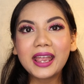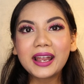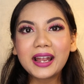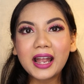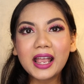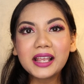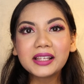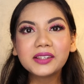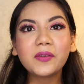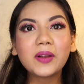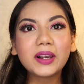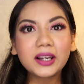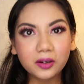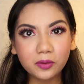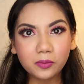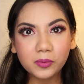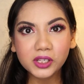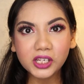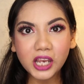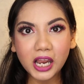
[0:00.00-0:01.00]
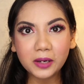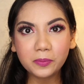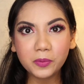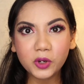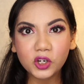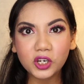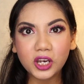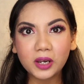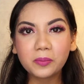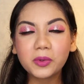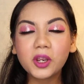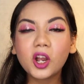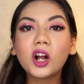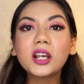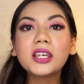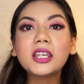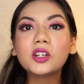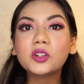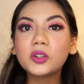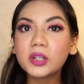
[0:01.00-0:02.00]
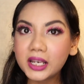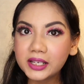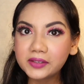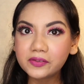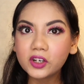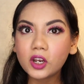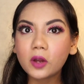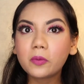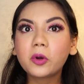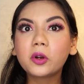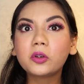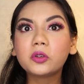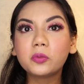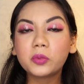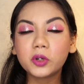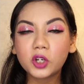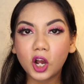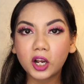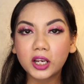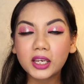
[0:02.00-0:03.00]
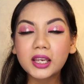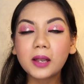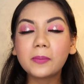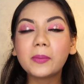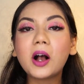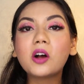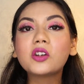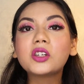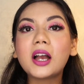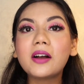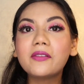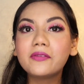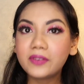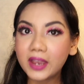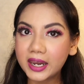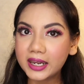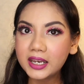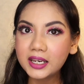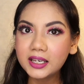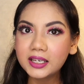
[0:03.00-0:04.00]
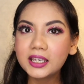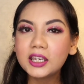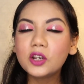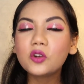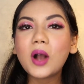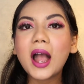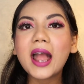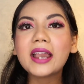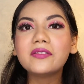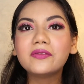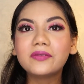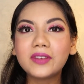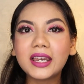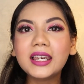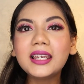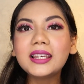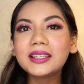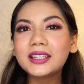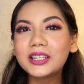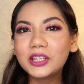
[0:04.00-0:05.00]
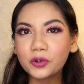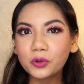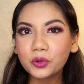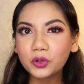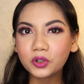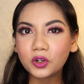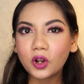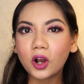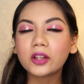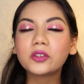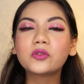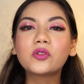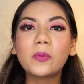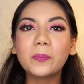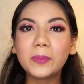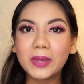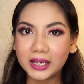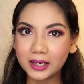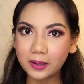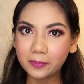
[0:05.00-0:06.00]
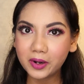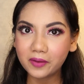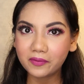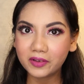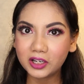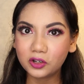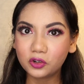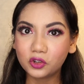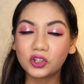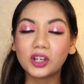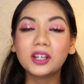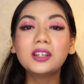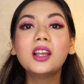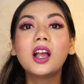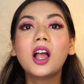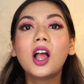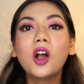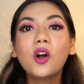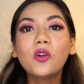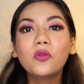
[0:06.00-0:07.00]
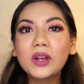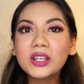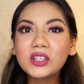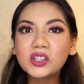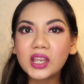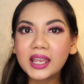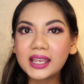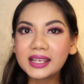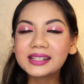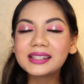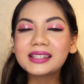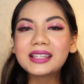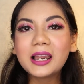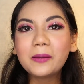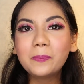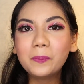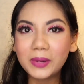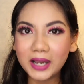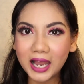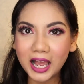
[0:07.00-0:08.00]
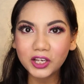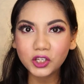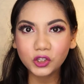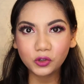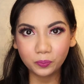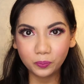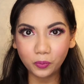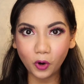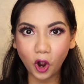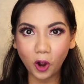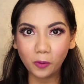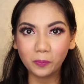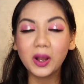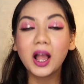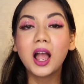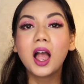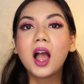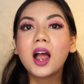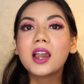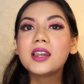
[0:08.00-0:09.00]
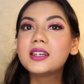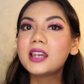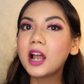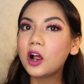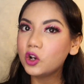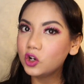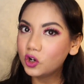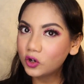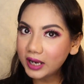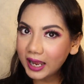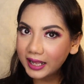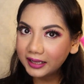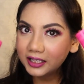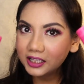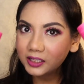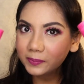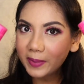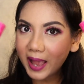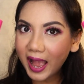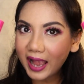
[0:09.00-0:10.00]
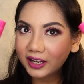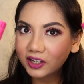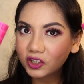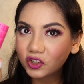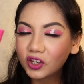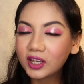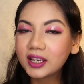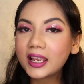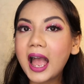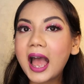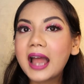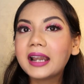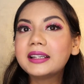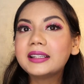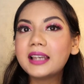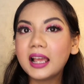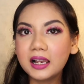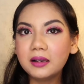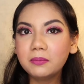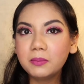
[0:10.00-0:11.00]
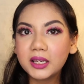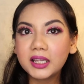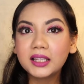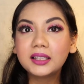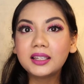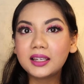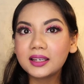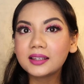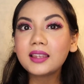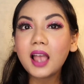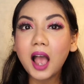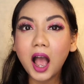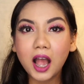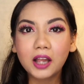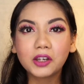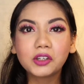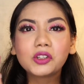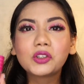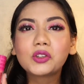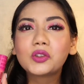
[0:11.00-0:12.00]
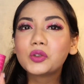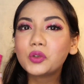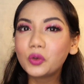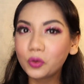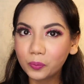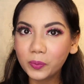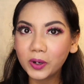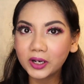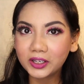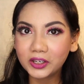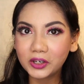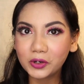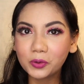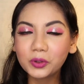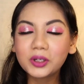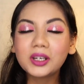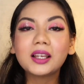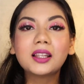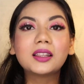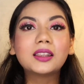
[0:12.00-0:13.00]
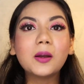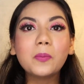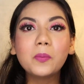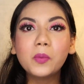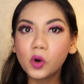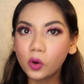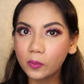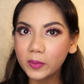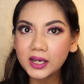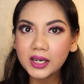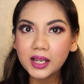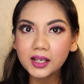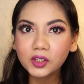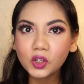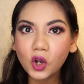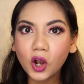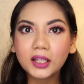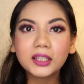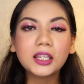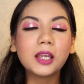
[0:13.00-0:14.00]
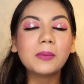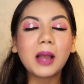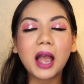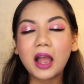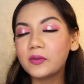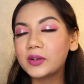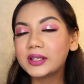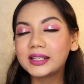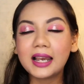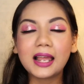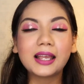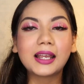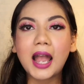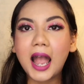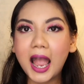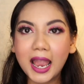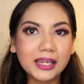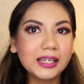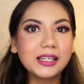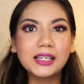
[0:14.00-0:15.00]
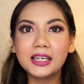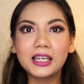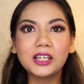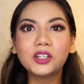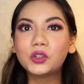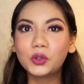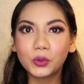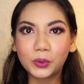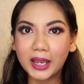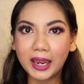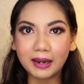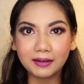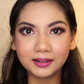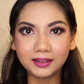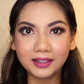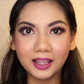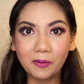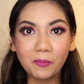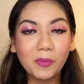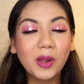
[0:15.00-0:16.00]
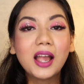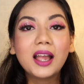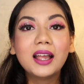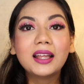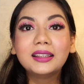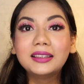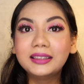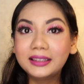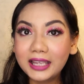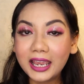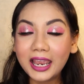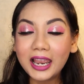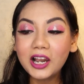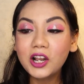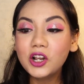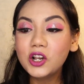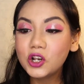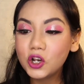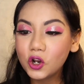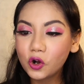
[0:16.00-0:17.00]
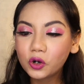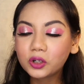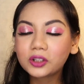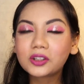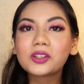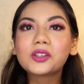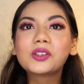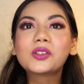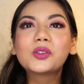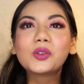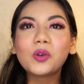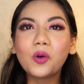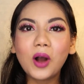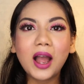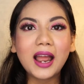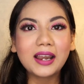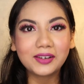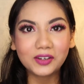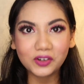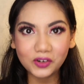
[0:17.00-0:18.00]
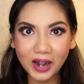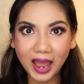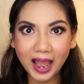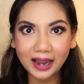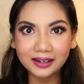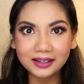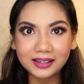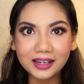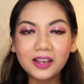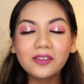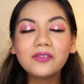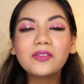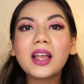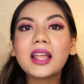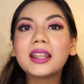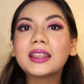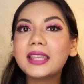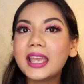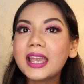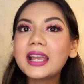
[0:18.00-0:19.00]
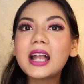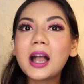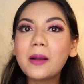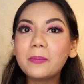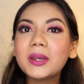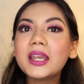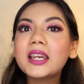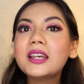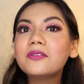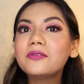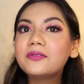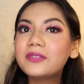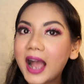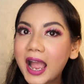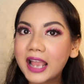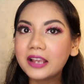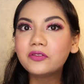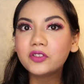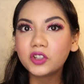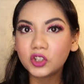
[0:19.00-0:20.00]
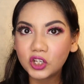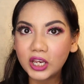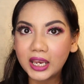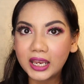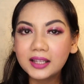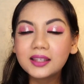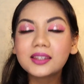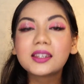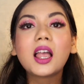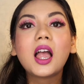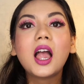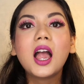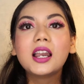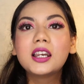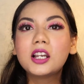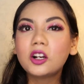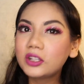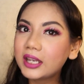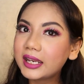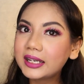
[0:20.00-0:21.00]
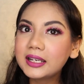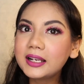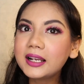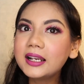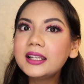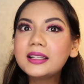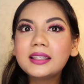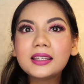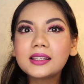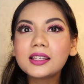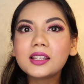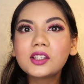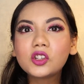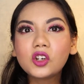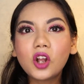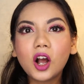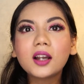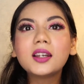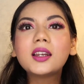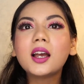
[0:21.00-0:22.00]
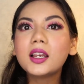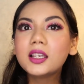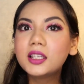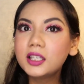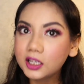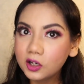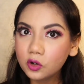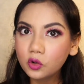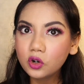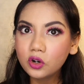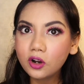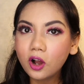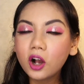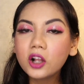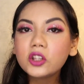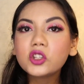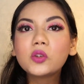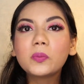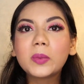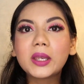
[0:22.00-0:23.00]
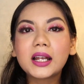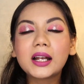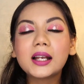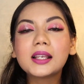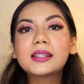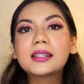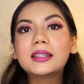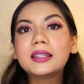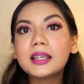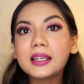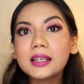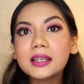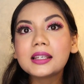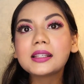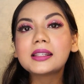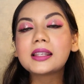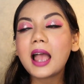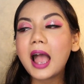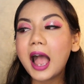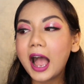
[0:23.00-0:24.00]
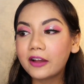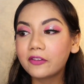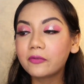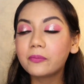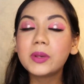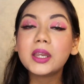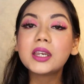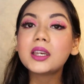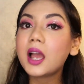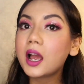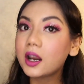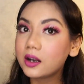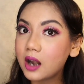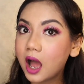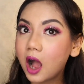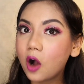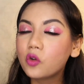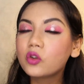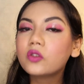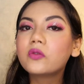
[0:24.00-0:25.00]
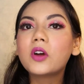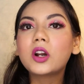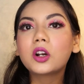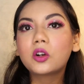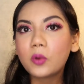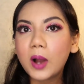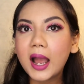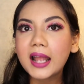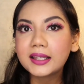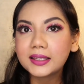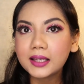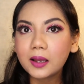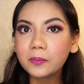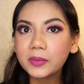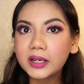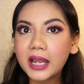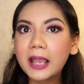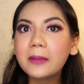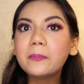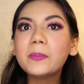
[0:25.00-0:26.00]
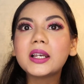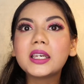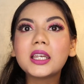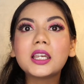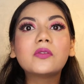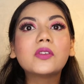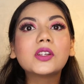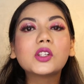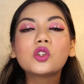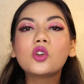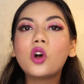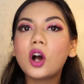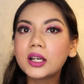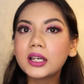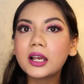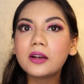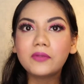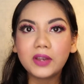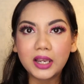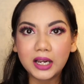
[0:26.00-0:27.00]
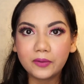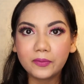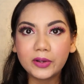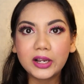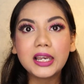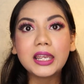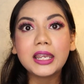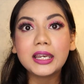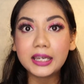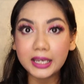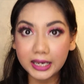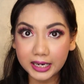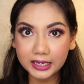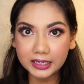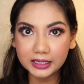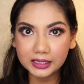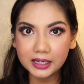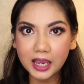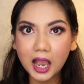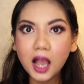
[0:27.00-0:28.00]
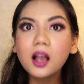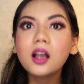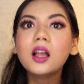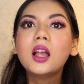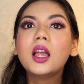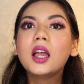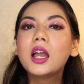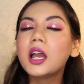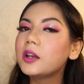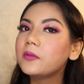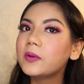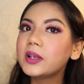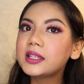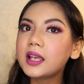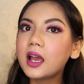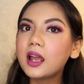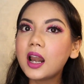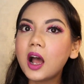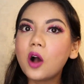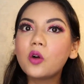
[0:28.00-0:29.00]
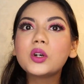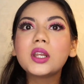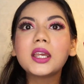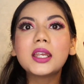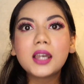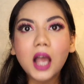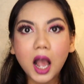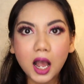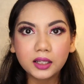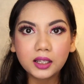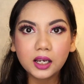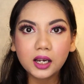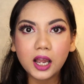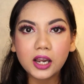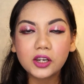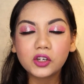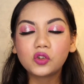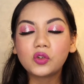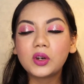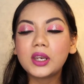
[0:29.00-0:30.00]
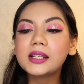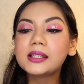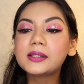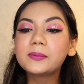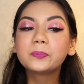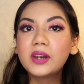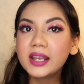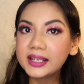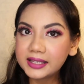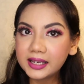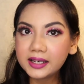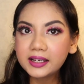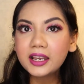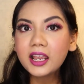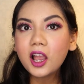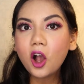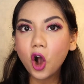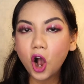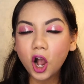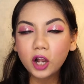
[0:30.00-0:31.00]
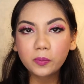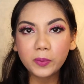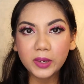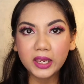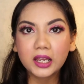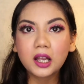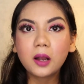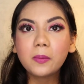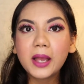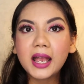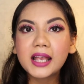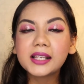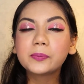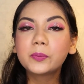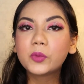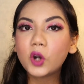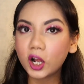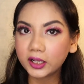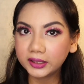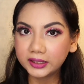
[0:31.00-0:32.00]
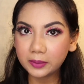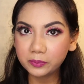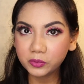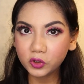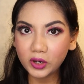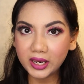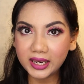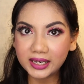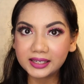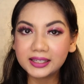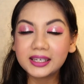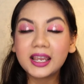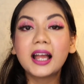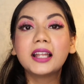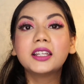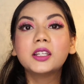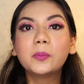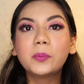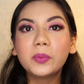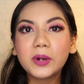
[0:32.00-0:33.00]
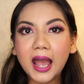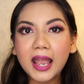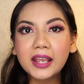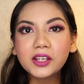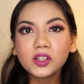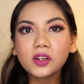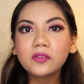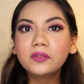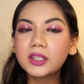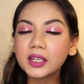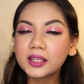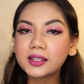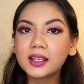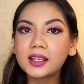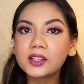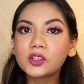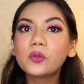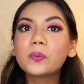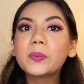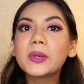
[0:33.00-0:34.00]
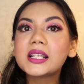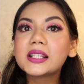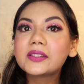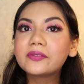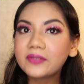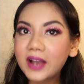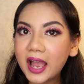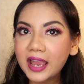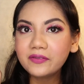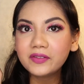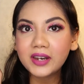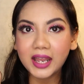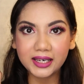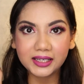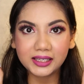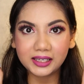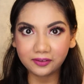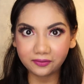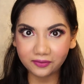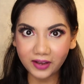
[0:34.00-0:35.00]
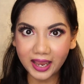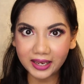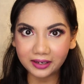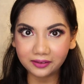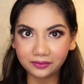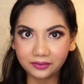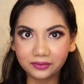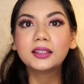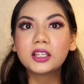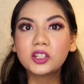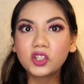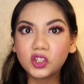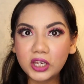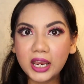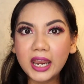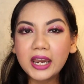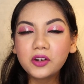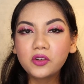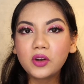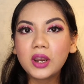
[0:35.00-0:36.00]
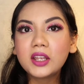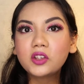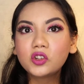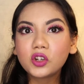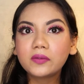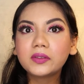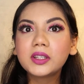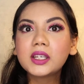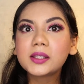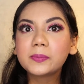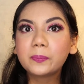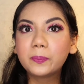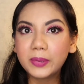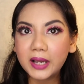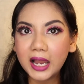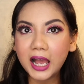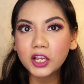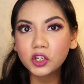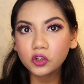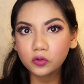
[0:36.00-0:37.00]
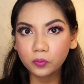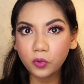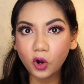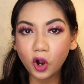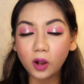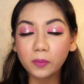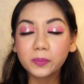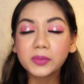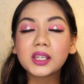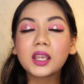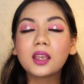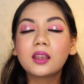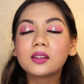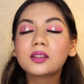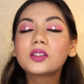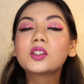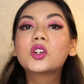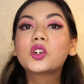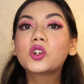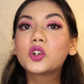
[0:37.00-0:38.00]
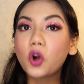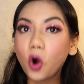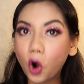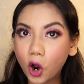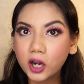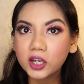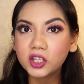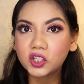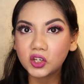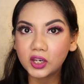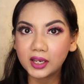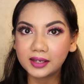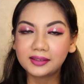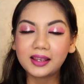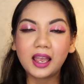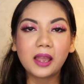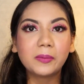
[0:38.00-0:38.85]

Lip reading: Hey guys, welcome to my channel Beauty and Beyond. In today's video, I'm going to be talking about a very new and very cute launch from Makeup Revolution, which is their blush bomb. Now look at this packaging and tell me these aren't super cute. The moment I saw them, I was like, I need to get them. They looked so attractive. They come in 5 shades. Now technically this is not a new launch because these have been around for quite some time, but it was not available in India. It was around in other countries. Recently HOK Makeup has brought them to India and the price of this is rupees 595. The shade range of this blush bombs is gorgeous.